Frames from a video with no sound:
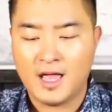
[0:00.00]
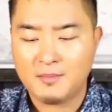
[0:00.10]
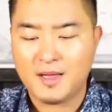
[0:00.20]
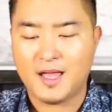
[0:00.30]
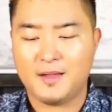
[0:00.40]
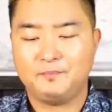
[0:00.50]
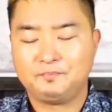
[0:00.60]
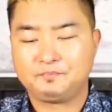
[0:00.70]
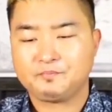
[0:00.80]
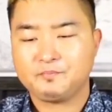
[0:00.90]
Amen.
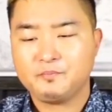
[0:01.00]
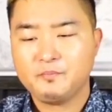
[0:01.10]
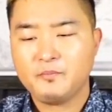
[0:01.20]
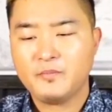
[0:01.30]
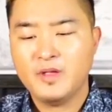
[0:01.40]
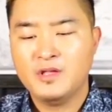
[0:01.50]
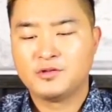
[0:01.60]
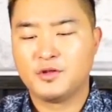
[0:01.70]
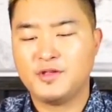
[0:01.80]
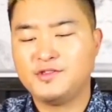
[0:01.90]

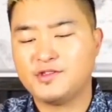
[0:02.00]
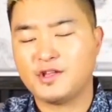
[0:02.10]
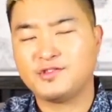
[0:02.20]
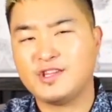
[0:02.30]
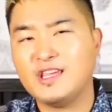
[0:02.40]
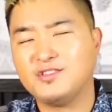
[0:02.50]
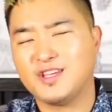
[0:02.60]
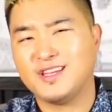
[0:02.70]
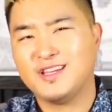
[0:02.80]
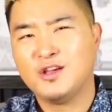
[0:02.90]
So this is a
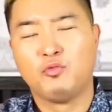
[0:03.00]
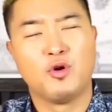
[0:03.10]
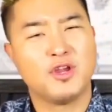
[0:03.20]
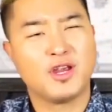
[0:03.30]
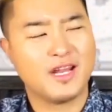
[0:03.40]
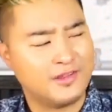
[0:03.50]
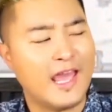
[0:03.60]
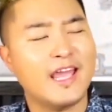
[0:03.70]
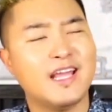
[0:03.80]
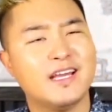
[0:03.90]
season where you're going to
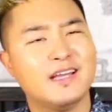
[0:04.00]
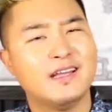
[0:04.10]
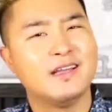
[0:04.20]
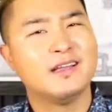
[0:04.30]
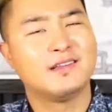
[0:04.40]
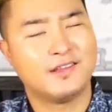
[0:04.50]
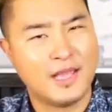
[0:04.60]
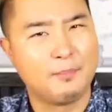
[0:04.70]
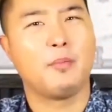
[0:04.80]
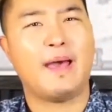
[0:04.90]
take the
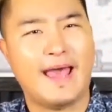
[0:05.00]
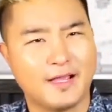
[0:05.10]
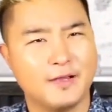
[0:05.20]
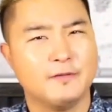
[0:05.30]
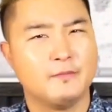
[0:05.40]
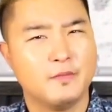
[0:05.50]
temple back.